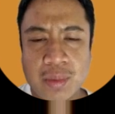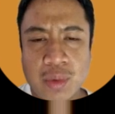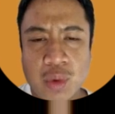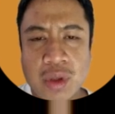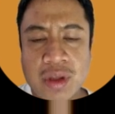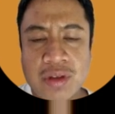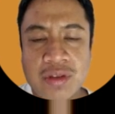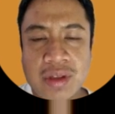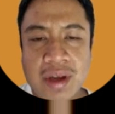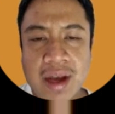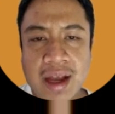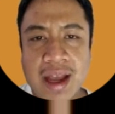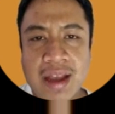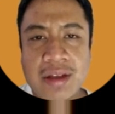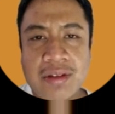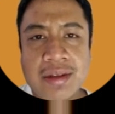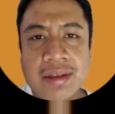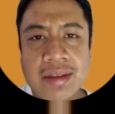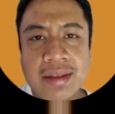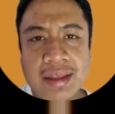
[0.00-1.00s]

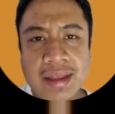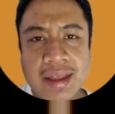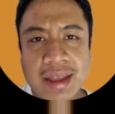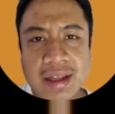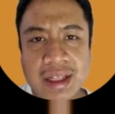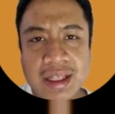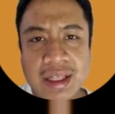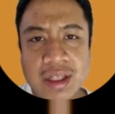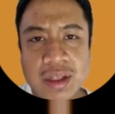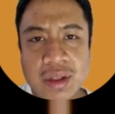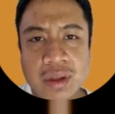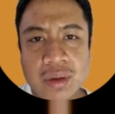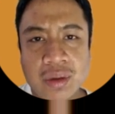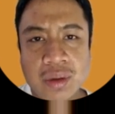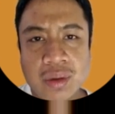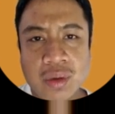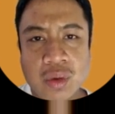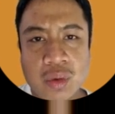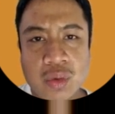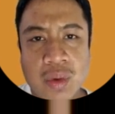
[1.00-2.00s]
0.5. Here,
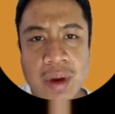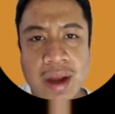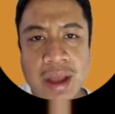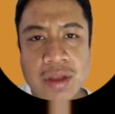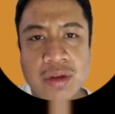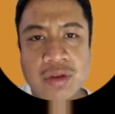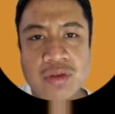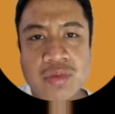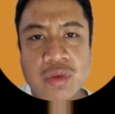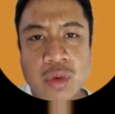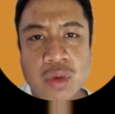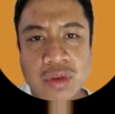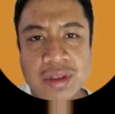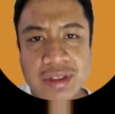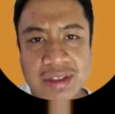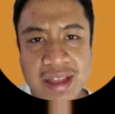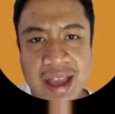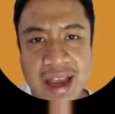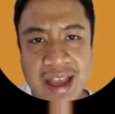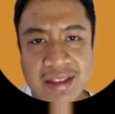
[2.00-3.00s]
random
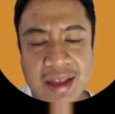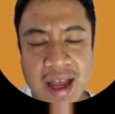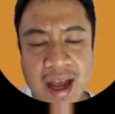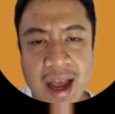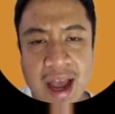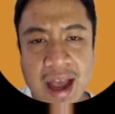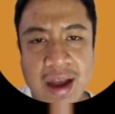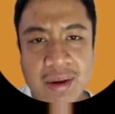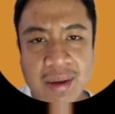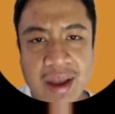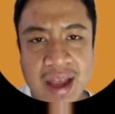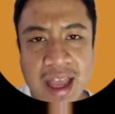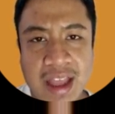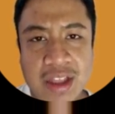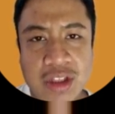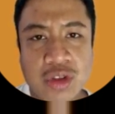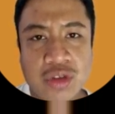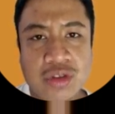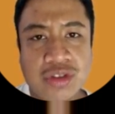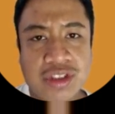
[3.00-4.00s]
forest has higher
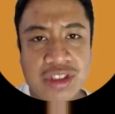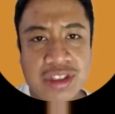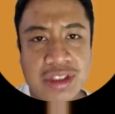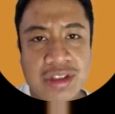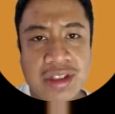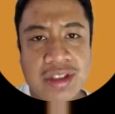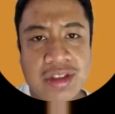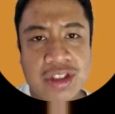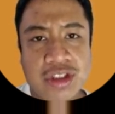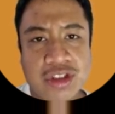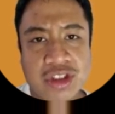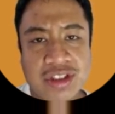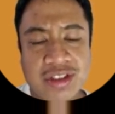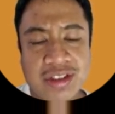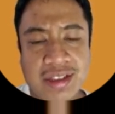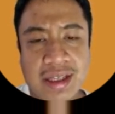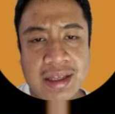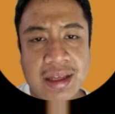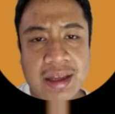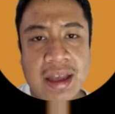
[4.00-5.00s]
AUC than
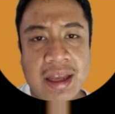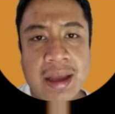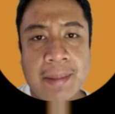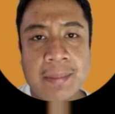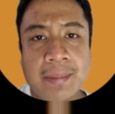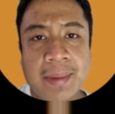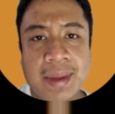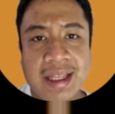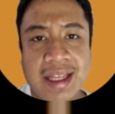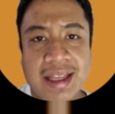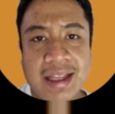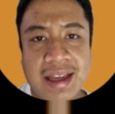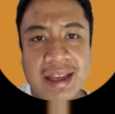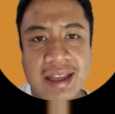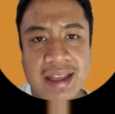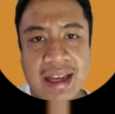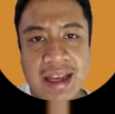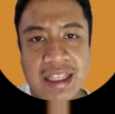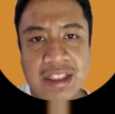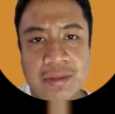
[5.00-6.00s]
logistic, meaning
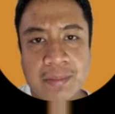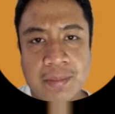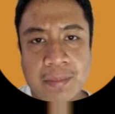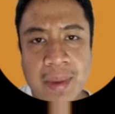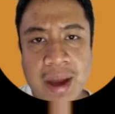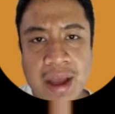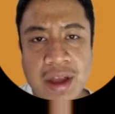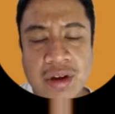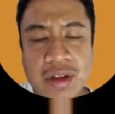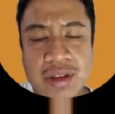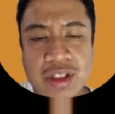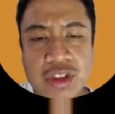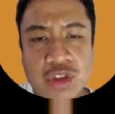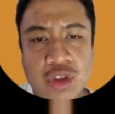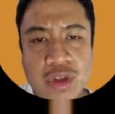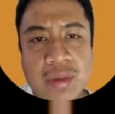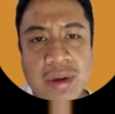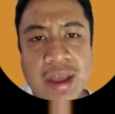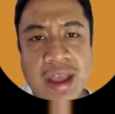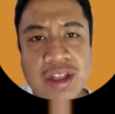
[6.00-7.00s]
it has better
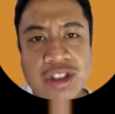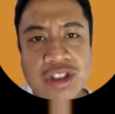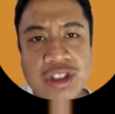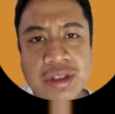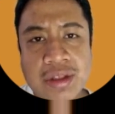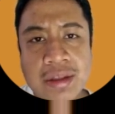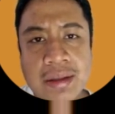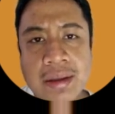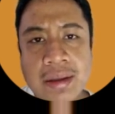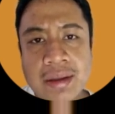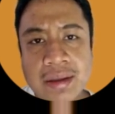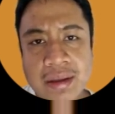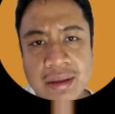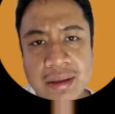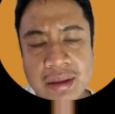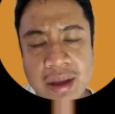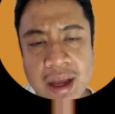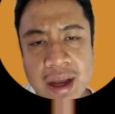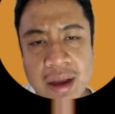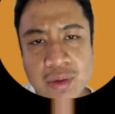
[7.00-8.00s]
discrimination.
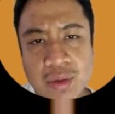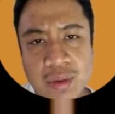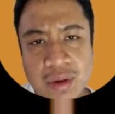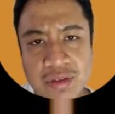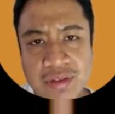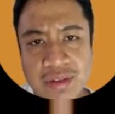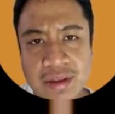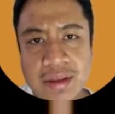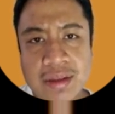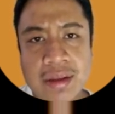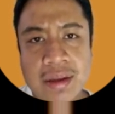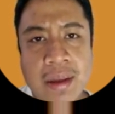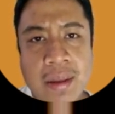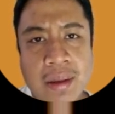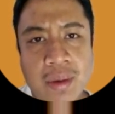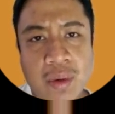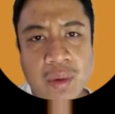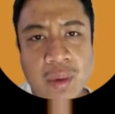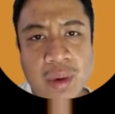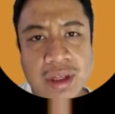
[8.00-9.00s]
Not perfect,
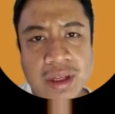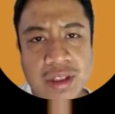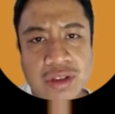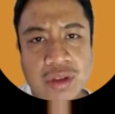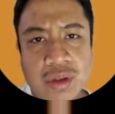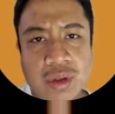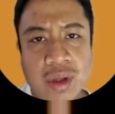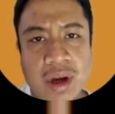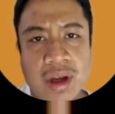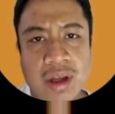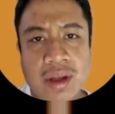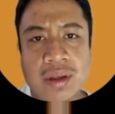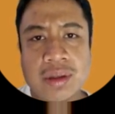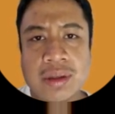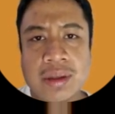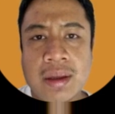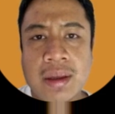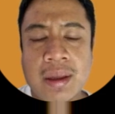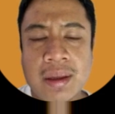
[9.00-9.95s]
markets are hard,